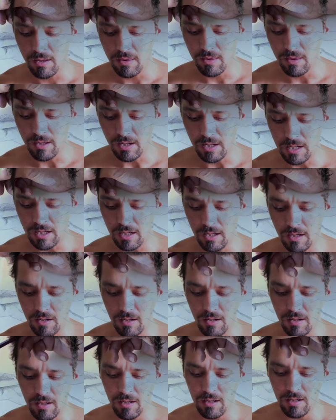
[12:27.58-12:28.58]
that
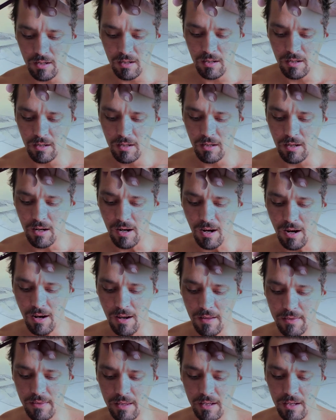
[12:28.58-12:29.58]

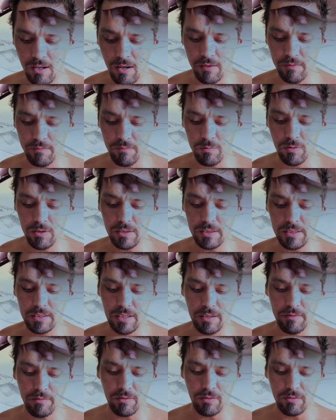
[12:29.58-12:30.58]
I think are really
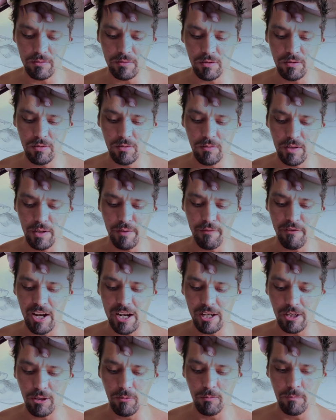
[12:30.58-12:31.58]
difficult to do in a
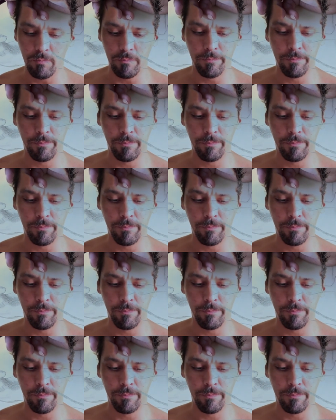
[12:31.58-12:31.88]
vacuum.